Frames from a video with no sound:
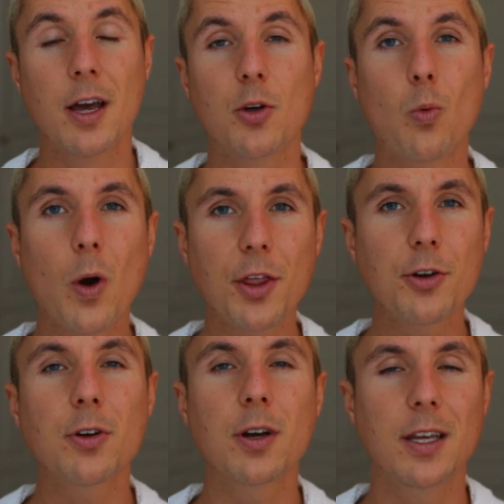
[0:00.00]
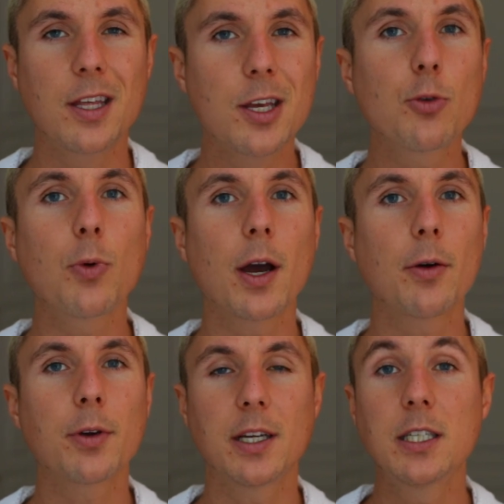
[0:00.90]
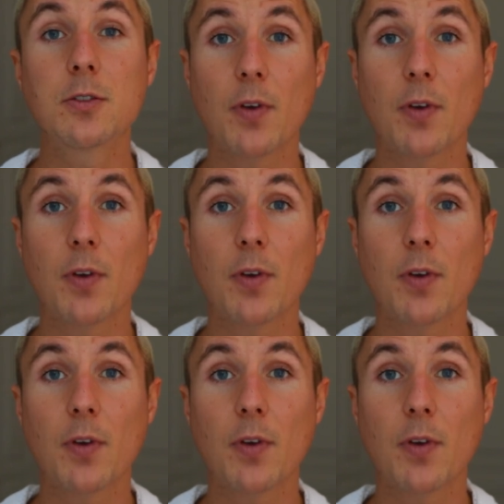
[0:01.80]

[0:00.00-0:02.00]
The weather year-round is